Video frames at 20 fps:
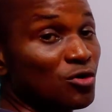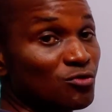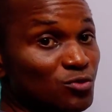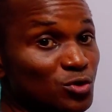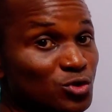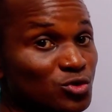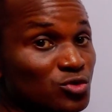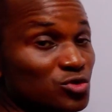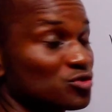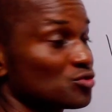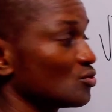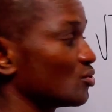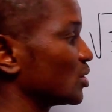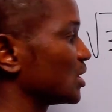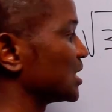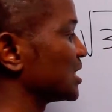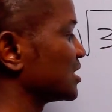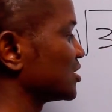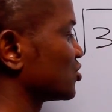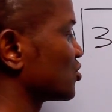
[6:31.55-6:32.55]
root
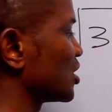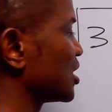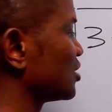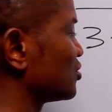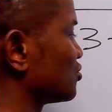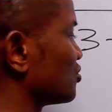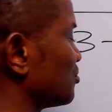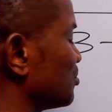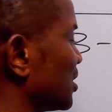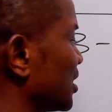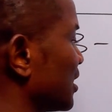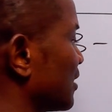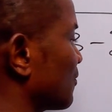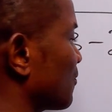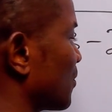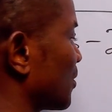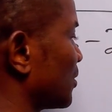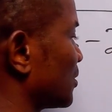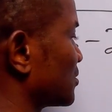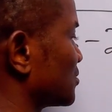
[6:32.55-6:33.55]
two is going to be
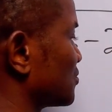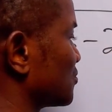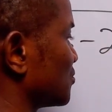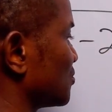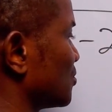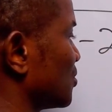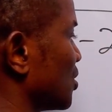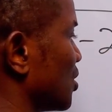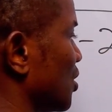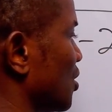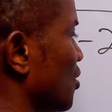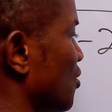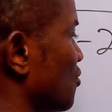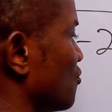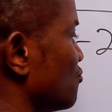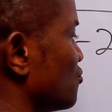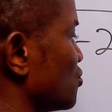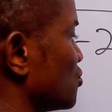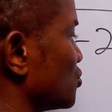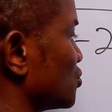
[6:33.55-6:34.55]
equal to
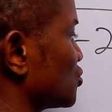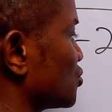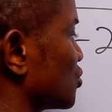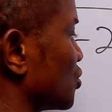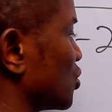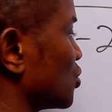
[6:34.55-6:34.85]
root